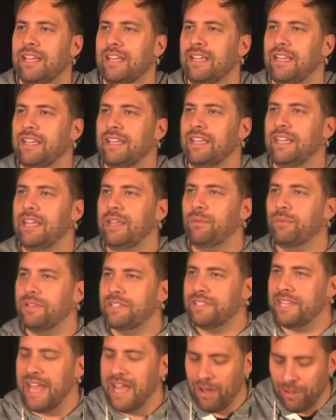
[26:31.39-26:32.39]
He
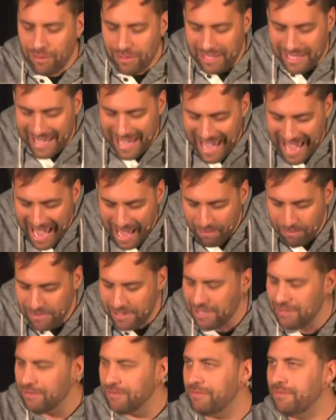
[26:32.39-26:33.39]
was held
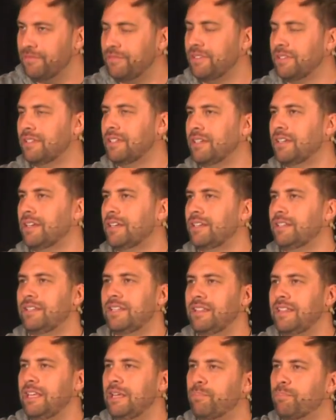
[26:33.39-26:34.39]
captive to
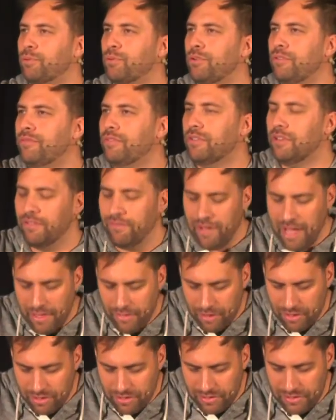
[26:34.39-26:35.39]
the approval of
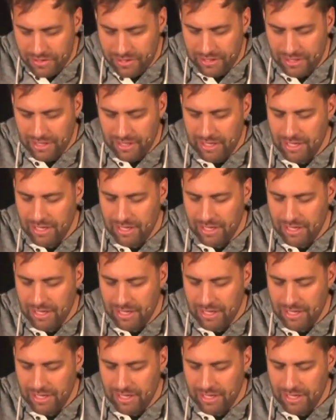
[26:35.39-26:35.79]
others.